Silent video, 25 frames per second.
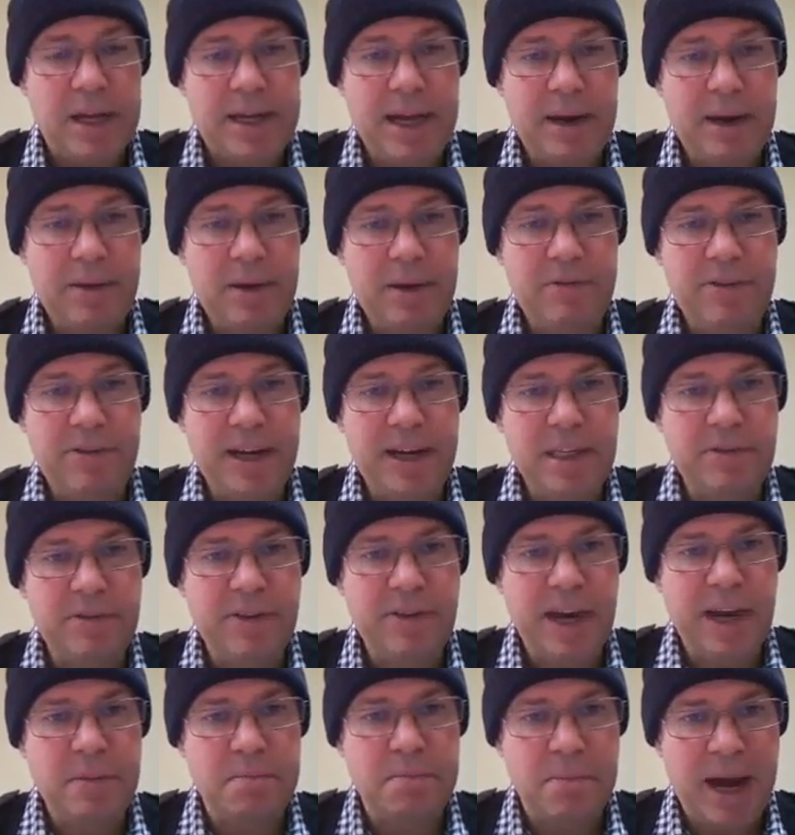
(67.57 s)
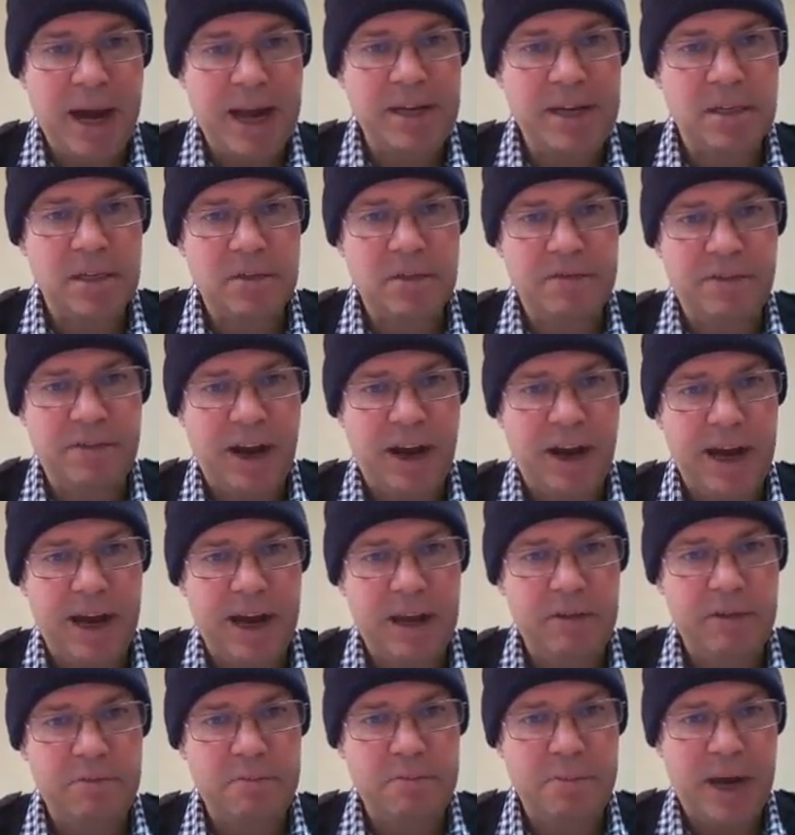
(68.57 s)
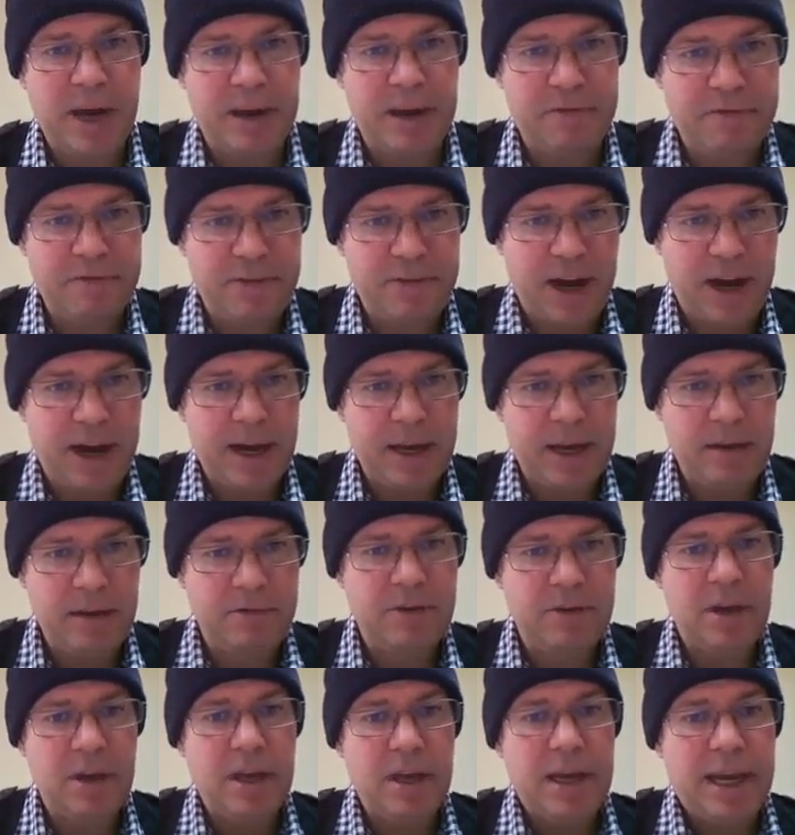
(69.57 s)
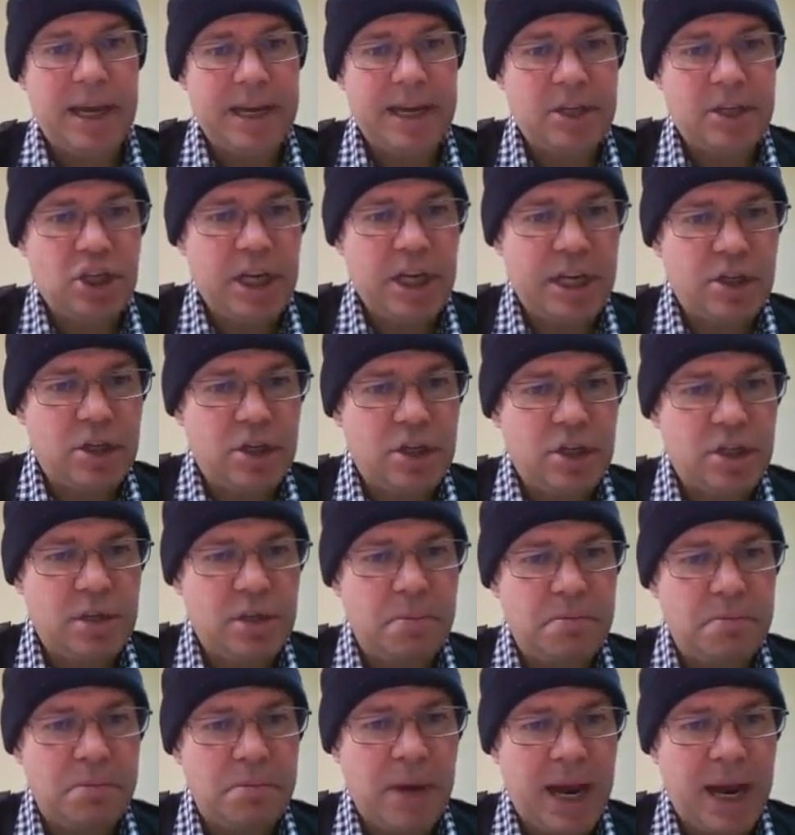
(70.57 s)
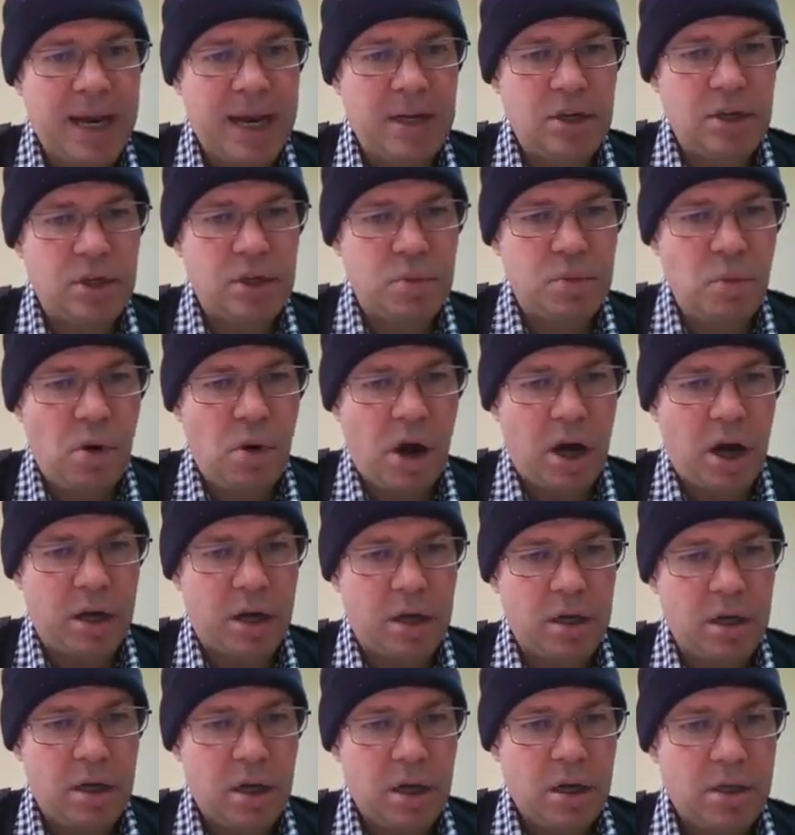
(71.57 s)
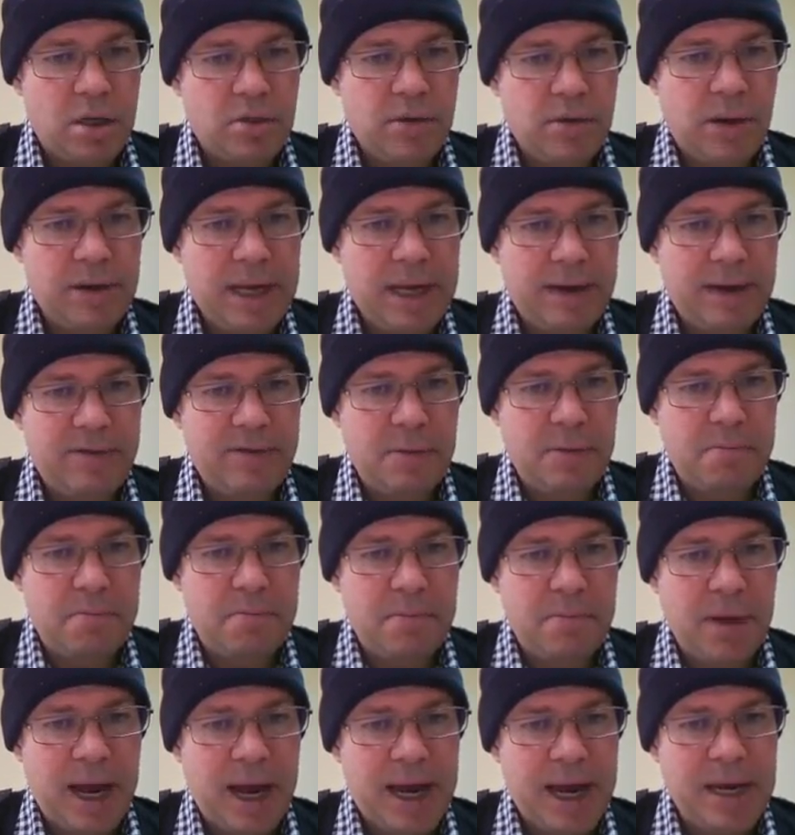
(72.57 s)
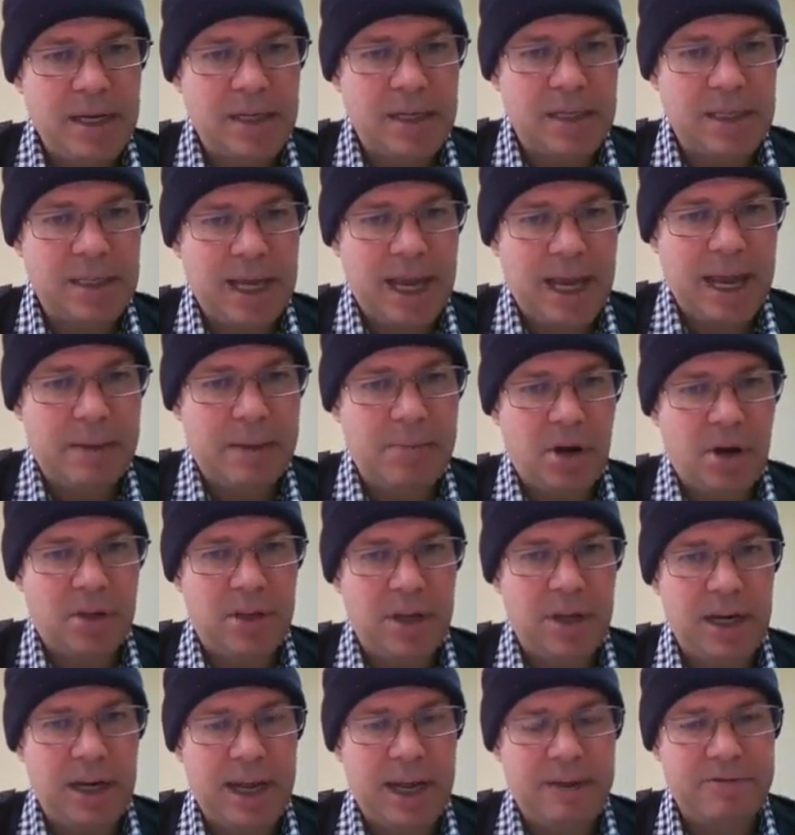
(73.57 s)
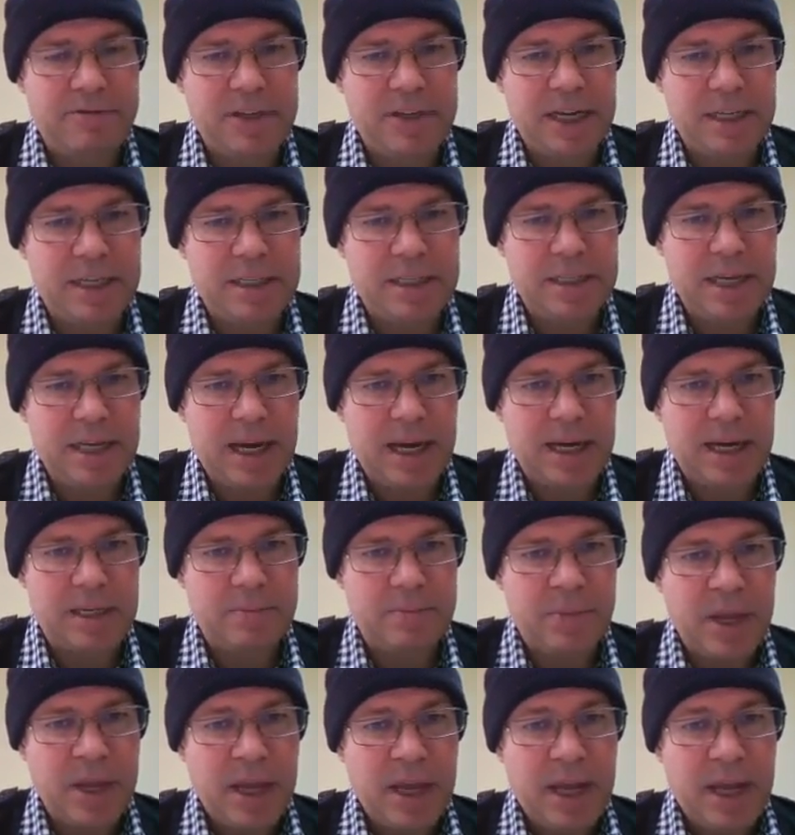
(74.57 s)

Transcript: Now, if I divide minus 5 by 5, it changes to minus 1. So I'd have a minus m on the left-hand side.